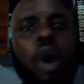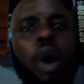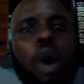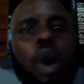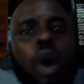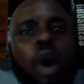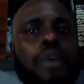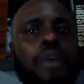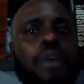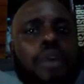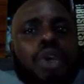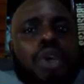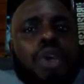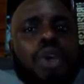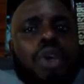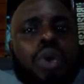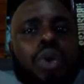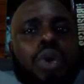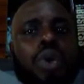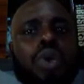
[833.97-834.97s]
or from
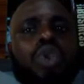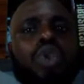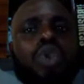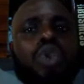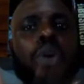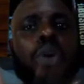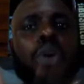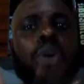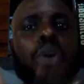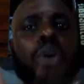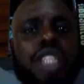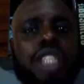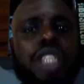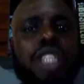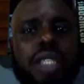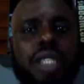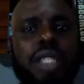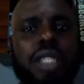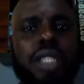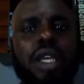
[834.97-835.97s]
you to your
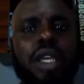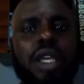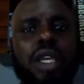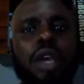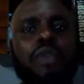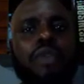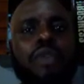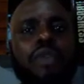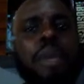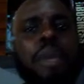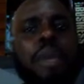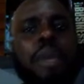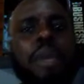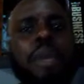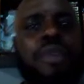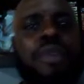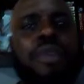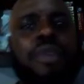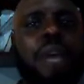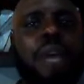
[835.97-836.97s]
merchant. I mean,
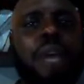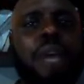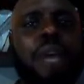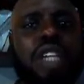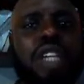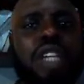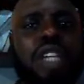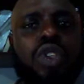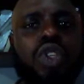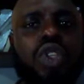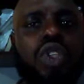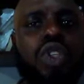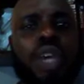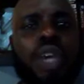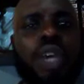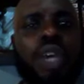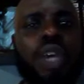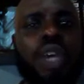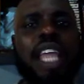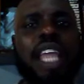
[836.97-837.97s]
from the merchant to
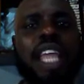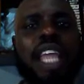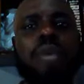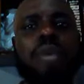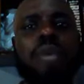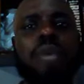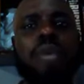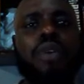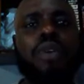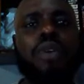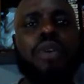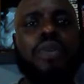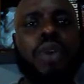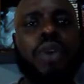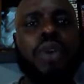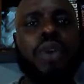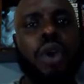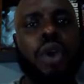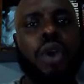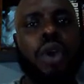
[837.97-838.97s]
you in terms of
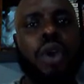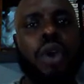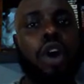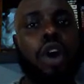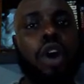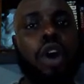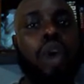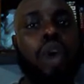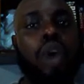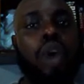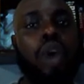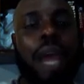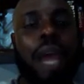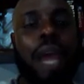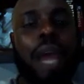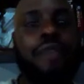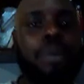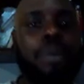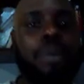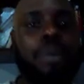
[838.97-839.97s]
you are
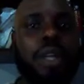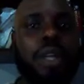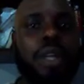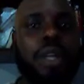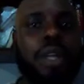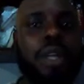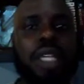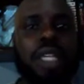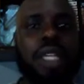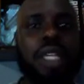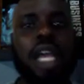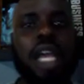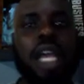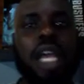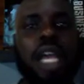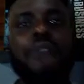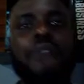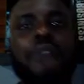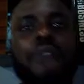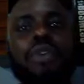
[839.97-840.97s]
buying from the merchant,
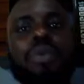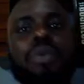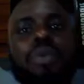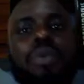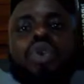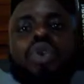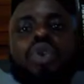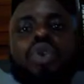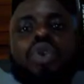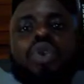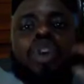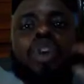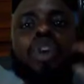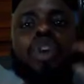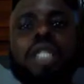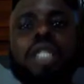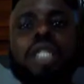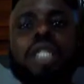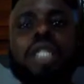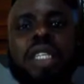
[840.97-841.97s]
and from you to your
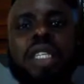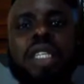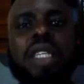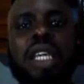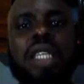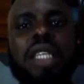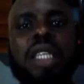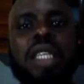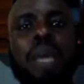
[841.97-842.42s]
merchant in